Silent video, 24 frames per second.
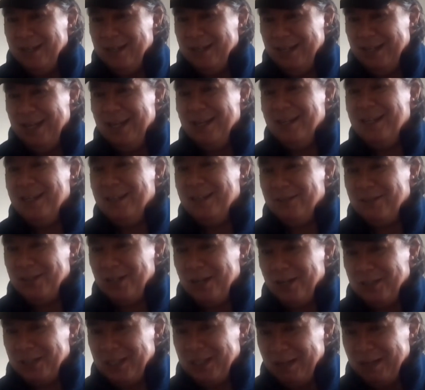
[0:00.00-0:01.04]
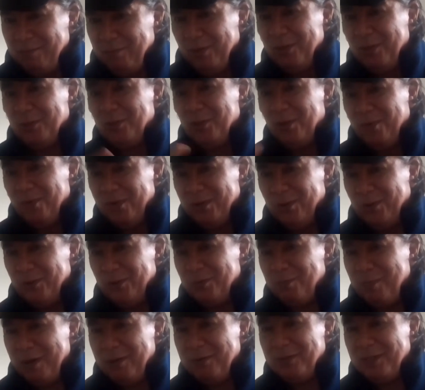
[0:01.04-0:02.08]
And then they start pushing over
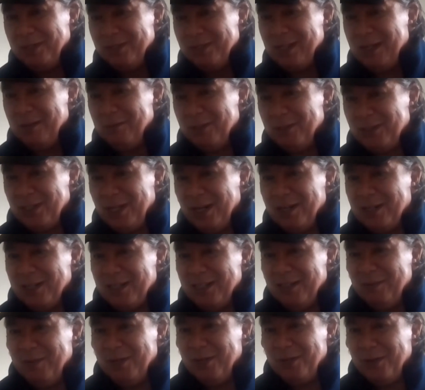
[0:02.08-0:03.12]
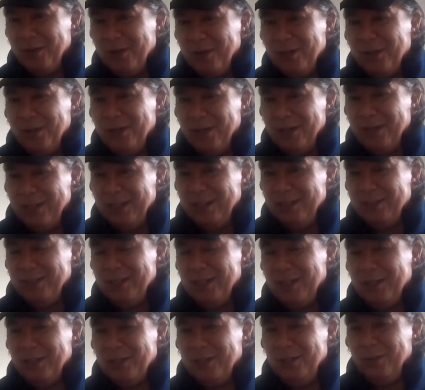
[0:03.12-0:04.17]
those mountains I was talking about earlier, and they
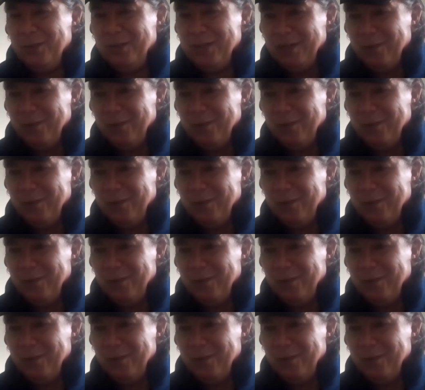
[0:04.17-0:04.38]
start